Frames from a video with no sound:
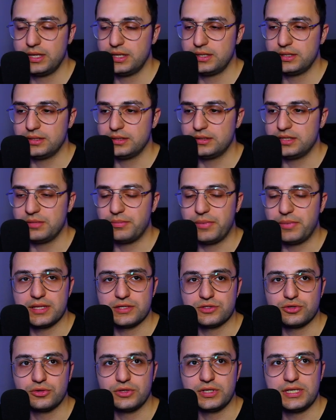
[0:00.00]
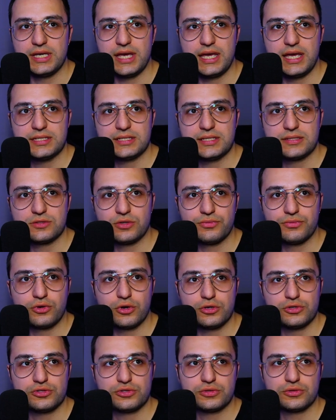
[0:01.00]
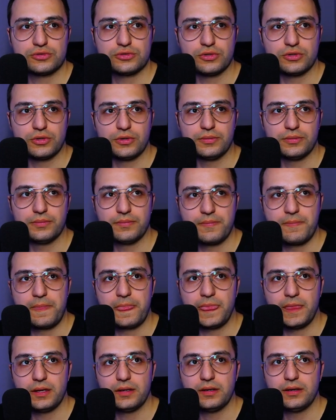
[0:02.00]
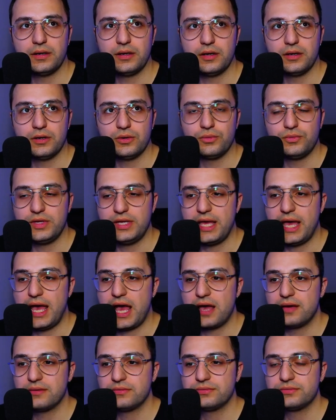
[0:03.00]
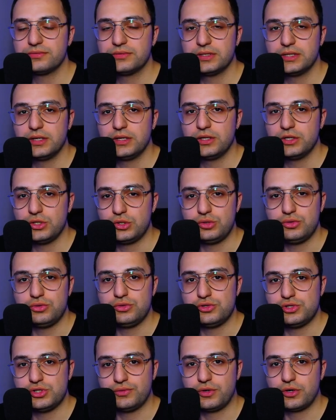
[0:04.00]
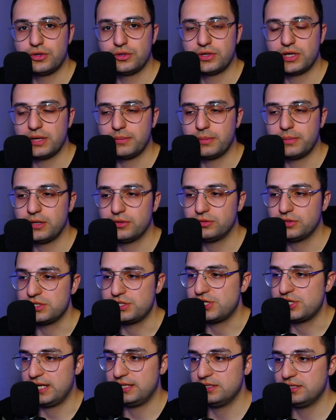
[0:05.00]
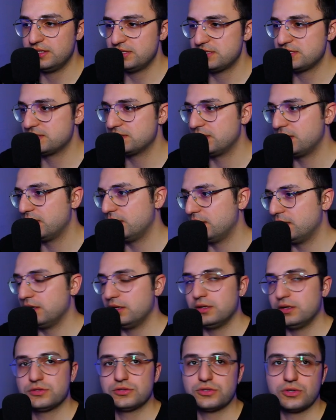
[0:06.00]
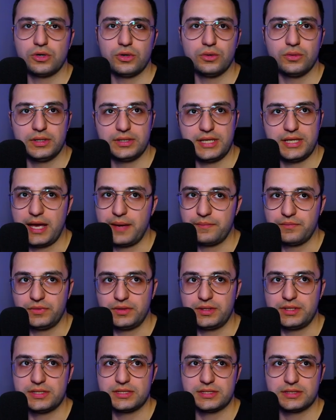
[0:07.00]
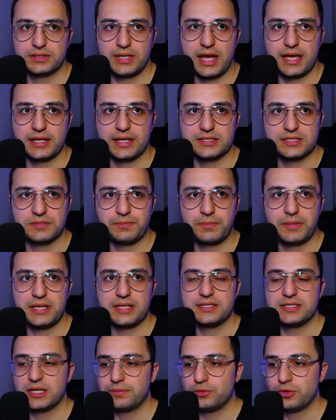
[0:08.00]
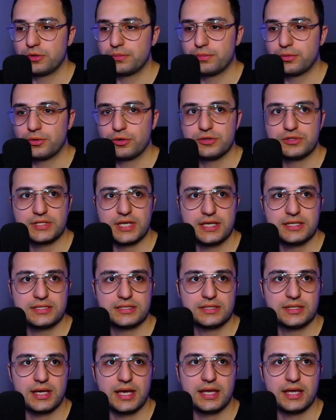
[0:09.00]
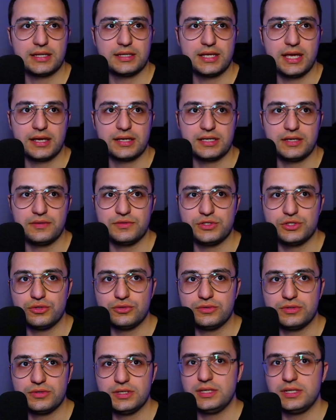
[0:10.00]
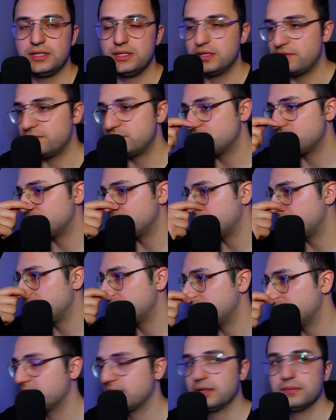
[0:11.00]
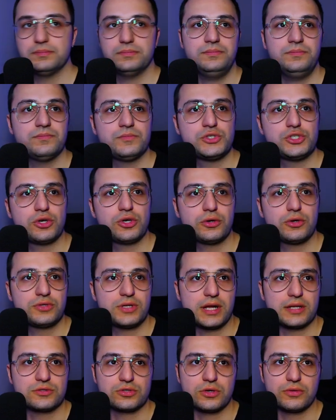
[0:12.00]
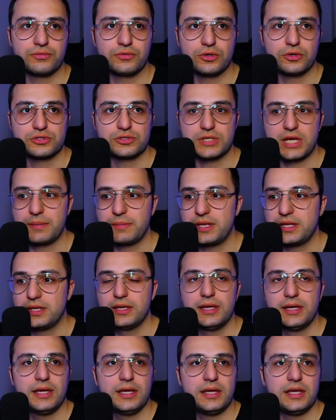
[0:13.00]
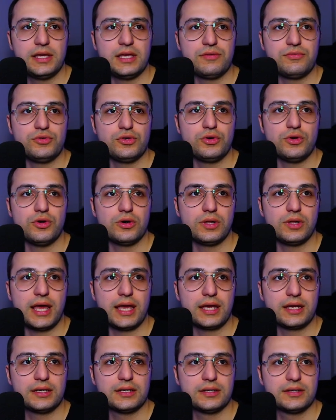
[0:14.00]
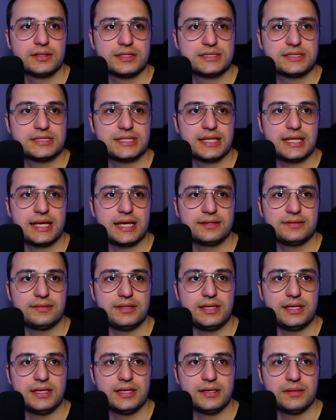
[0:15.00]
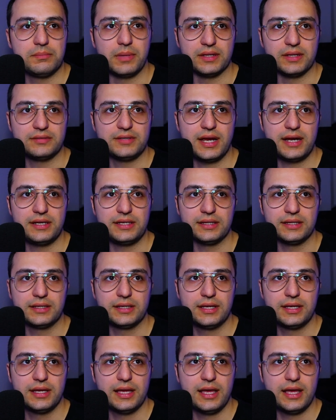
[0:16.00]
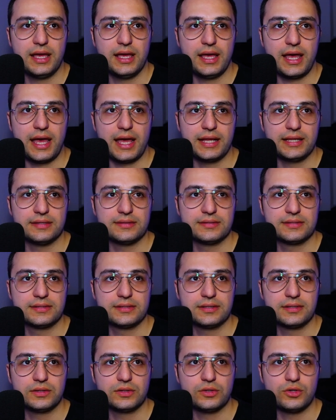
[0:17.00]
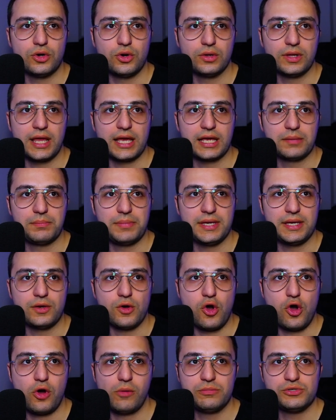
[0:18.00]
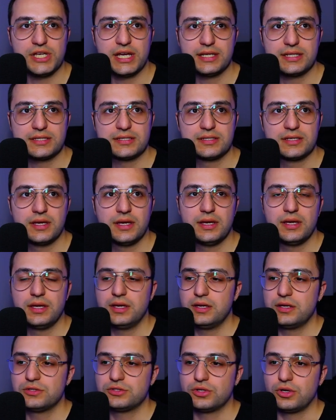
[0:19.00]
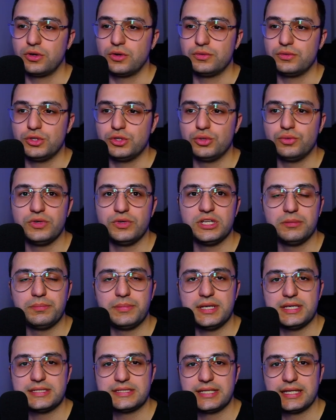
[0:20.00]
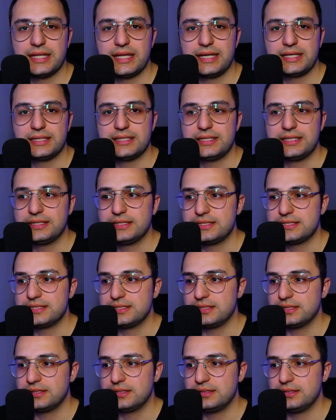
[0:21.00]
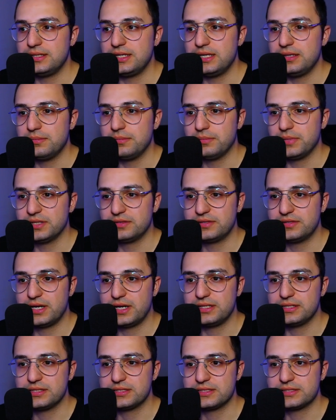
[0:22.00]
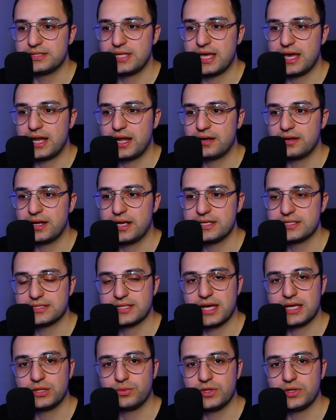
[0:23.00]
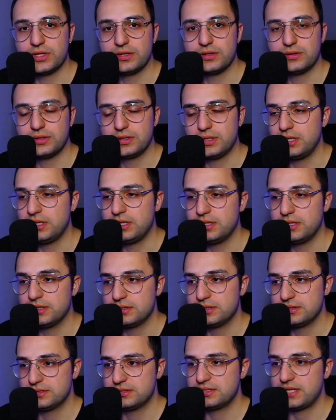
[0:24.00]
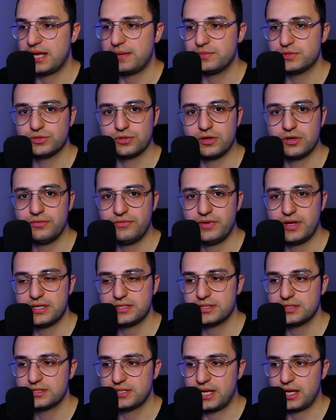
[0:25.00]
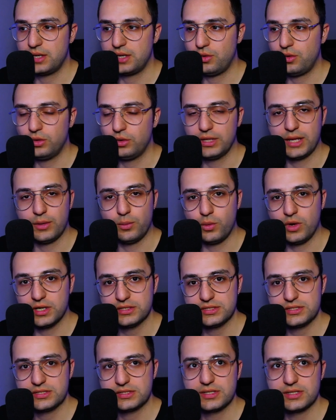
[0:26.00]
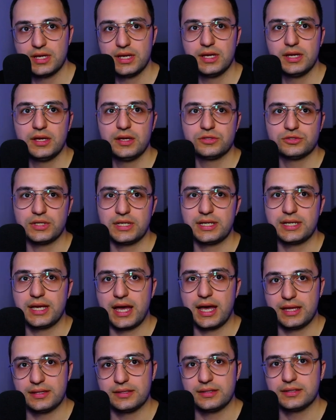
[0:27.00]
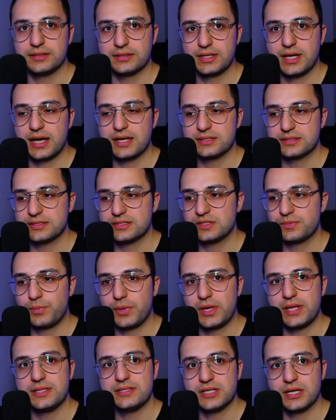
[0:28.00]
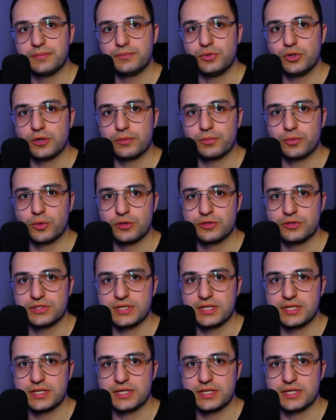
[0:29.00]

depends on the cases, of course. So we have huge work about the shaders. So yeah, this kind of speeds up your process, and yeah, gives you the shortcuts, of course. I mean, if you go like select the material and go like pick objects, so you will be selecting the materials that are assigned with the same surfaces all at once. So it kind of speeds up your process,